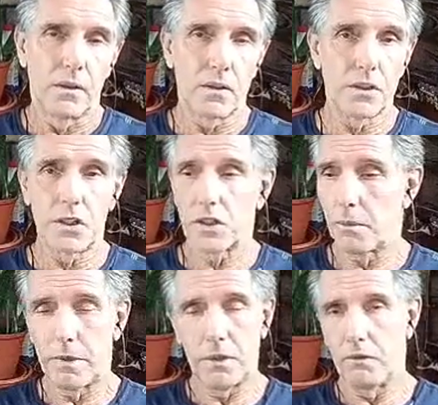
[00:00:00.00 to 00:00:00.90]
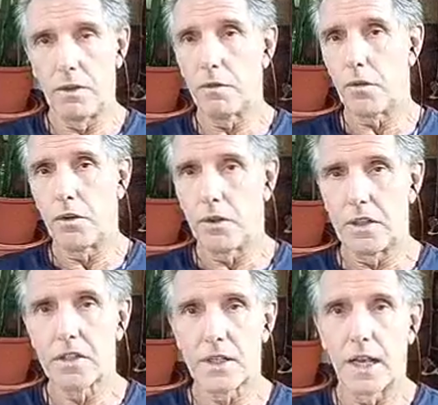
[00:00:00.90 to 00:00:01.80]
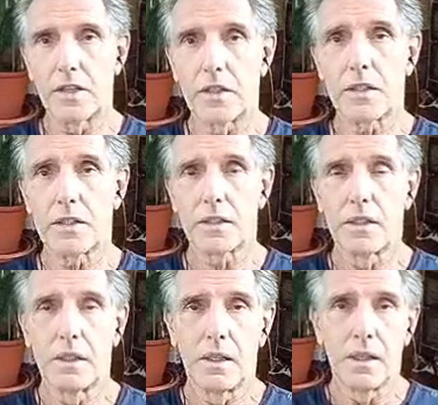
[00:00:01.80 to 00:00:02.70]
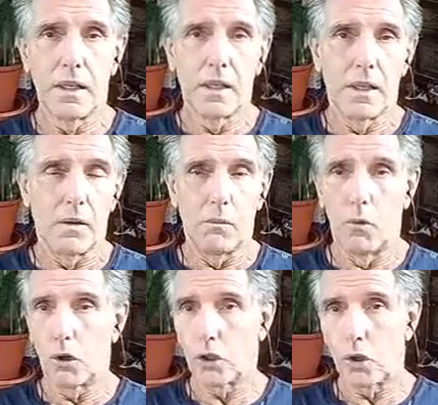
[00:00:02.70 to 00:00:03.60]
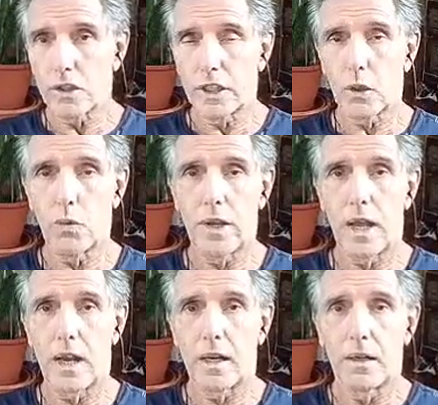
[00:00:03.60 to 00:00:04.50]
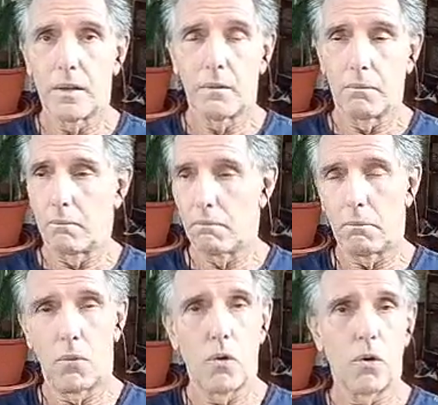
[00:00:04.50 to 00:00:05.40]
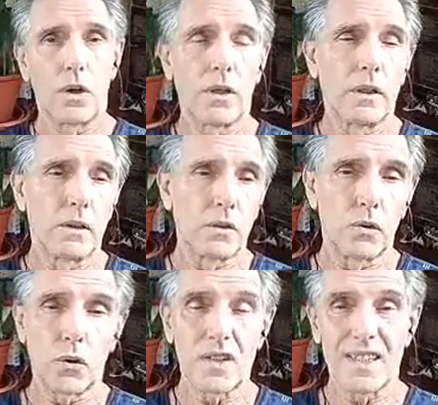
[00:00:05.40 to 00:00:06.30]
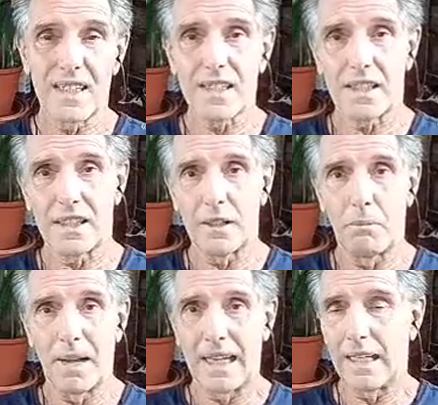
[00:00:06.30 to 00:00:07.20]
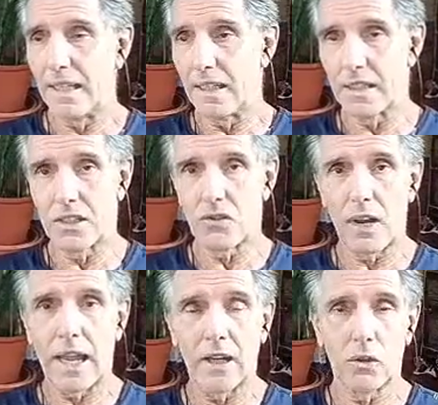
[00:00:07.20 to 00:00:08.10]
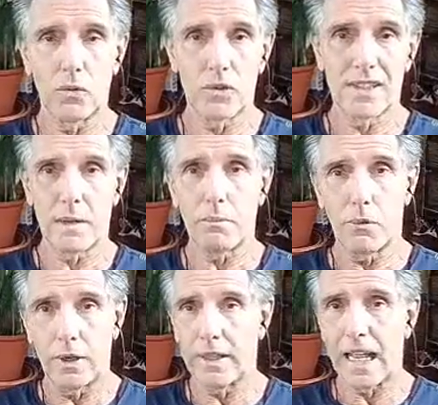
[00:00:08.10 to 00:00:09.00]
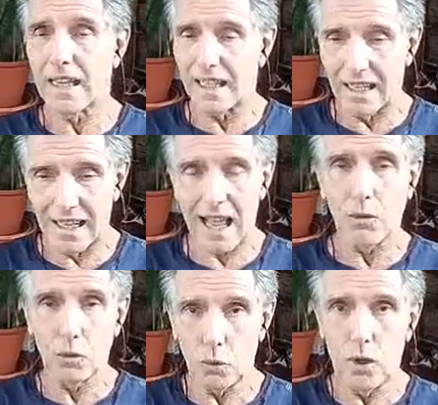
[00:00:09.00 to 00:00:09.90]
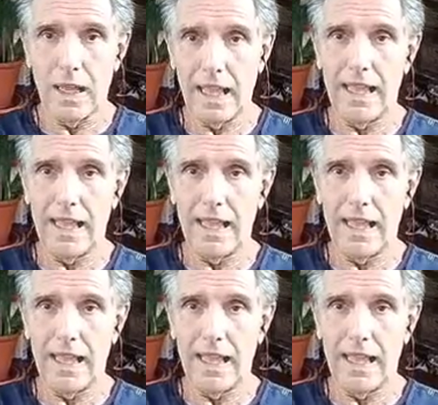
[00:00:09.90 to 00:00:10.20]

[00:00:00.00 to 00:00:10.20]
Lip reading: The cyst can be different in sizes. More toxic we are, more toxicity body is trying to separate, not allowed to